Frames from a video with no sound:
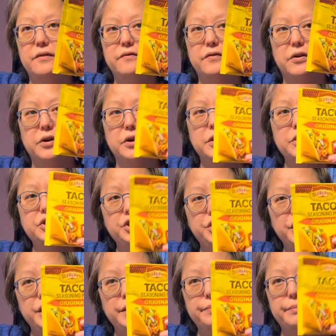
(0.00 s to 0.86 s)
very
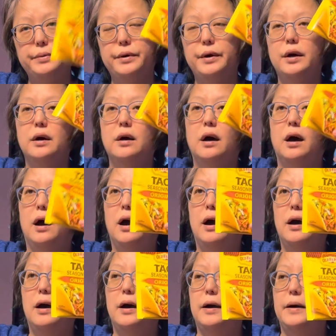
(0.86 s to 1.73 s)
cheap
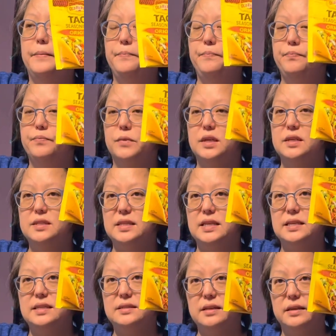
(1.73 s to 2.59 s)

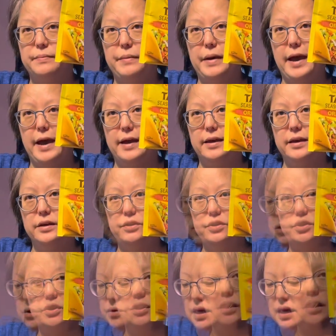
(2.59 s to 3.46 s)
seasoning package.
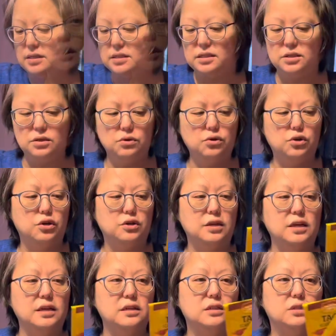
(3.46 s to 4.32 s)
So that's still
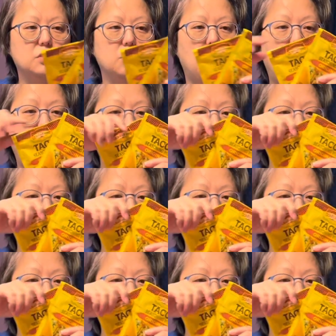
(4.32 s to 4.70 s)
cooking. So I